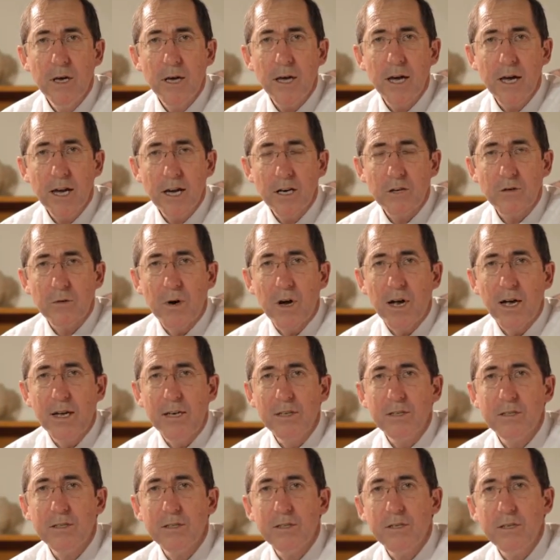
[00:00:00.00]

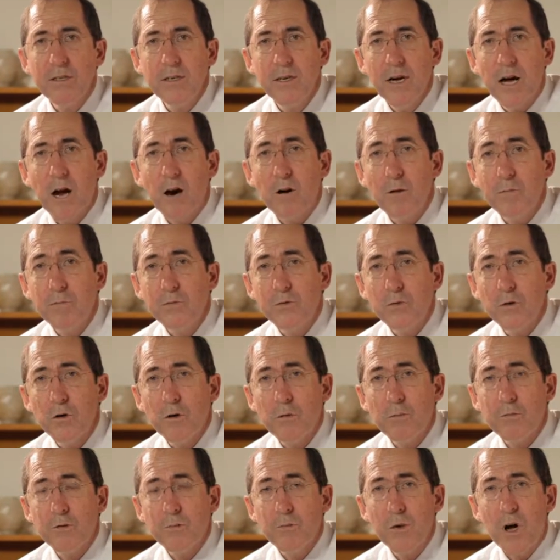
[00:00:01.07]
X-rays are
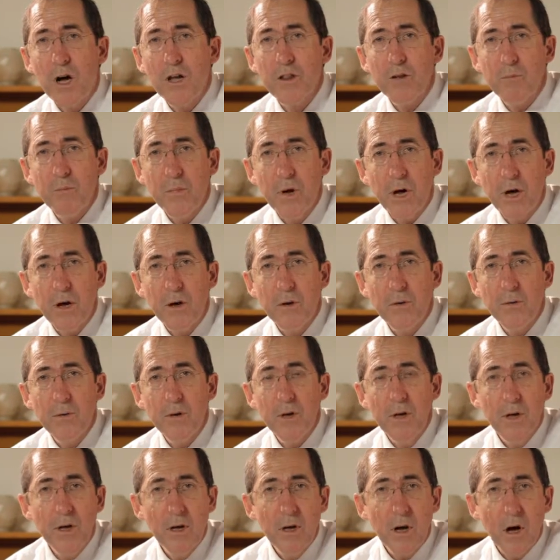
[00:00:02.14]
absorbed by the bone
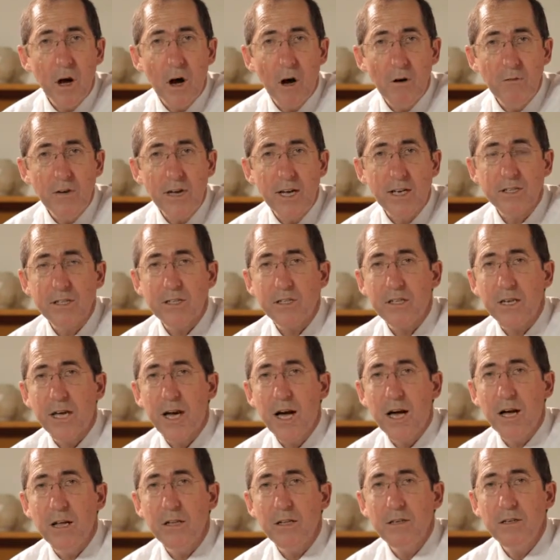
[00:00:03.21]
of our
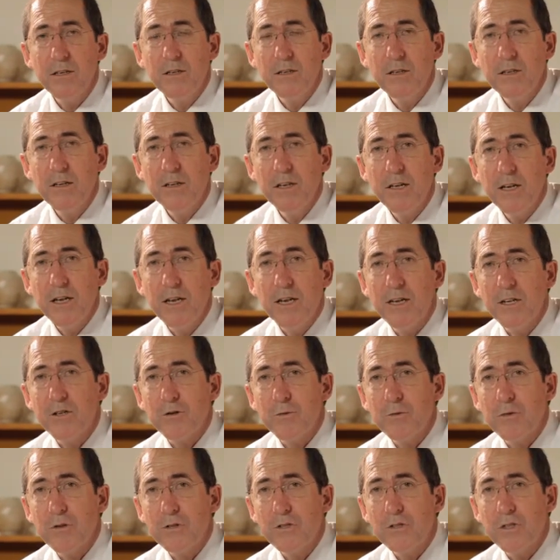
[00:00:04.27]
skull, and as a
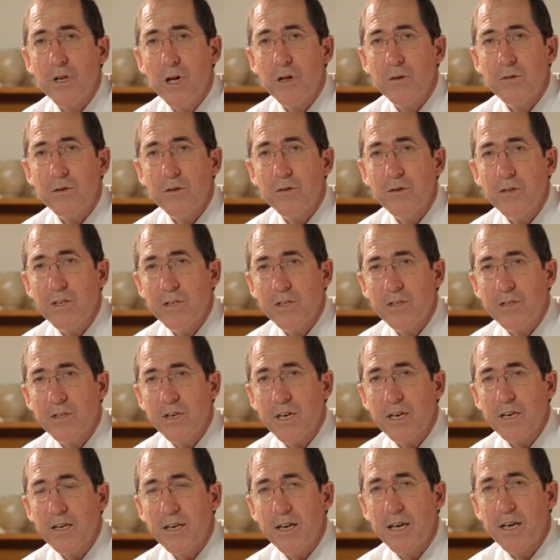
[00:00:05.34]
result, this
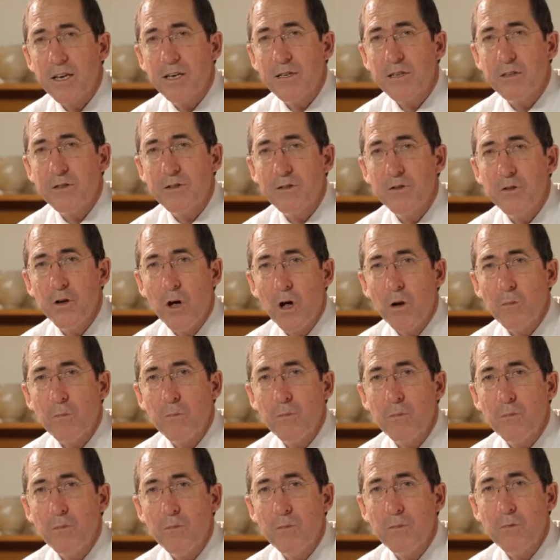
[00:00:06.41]
technique does not
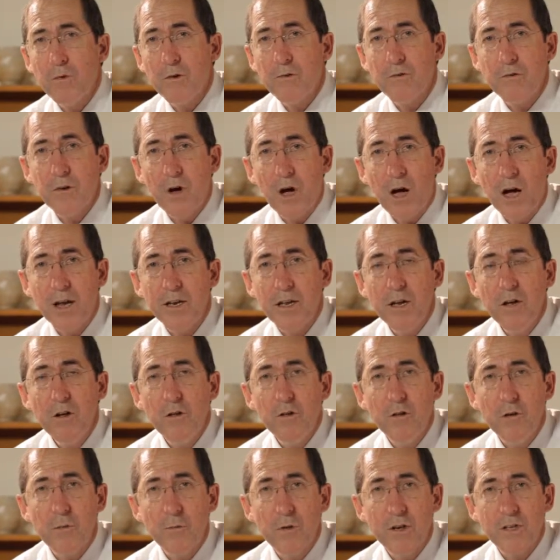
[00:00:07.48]
provide
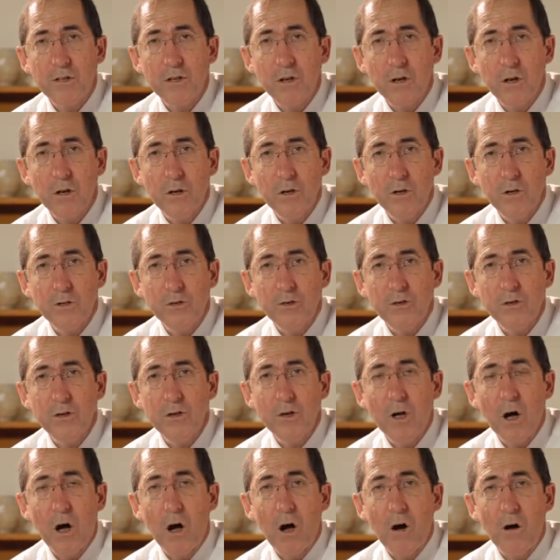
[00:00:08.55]
the resolution
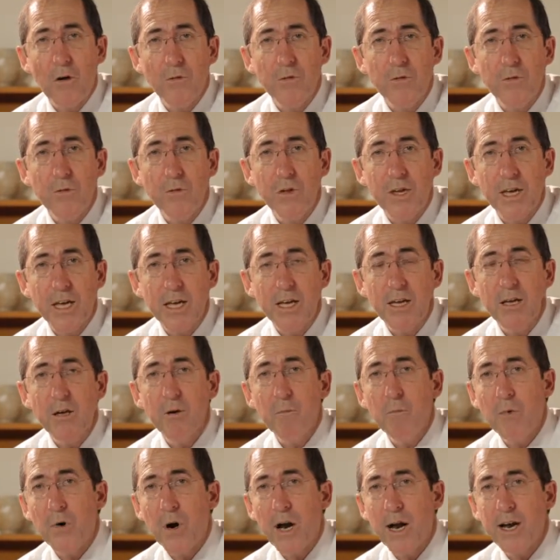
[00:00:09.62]
of the
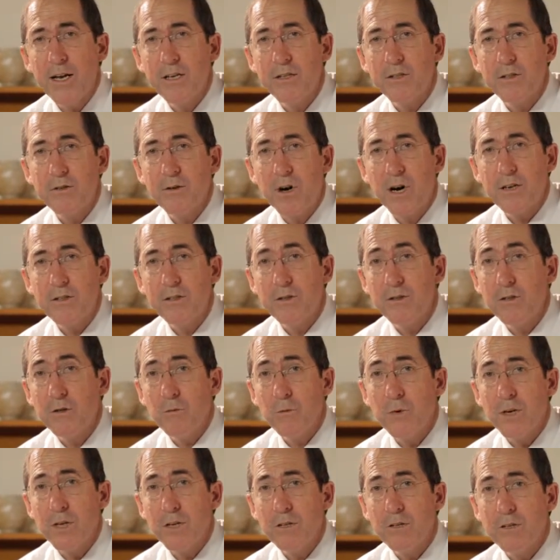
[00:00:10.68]
brain structures that
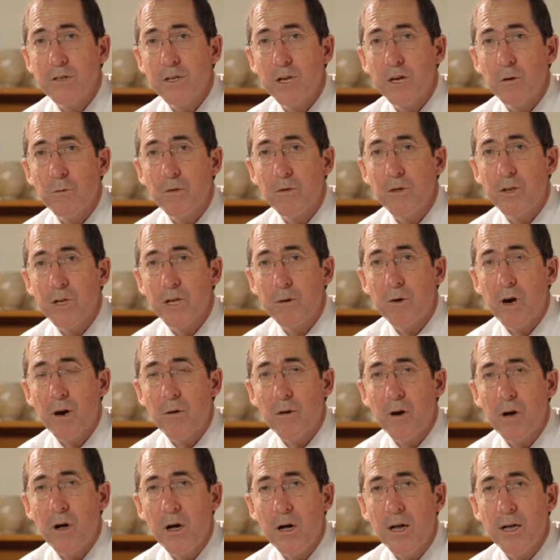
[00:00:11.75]
we can see with an
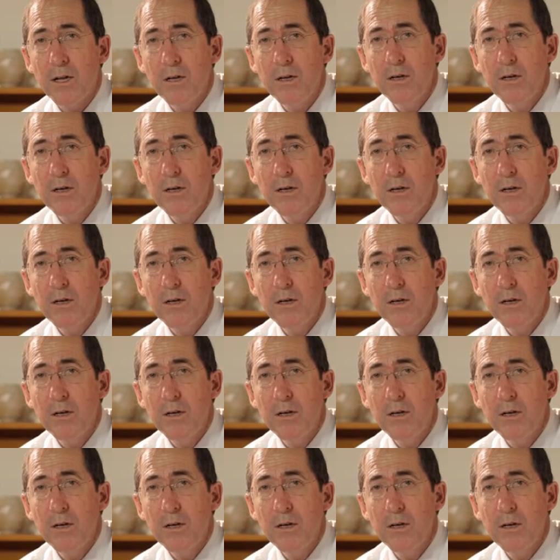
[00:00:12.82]
MRI.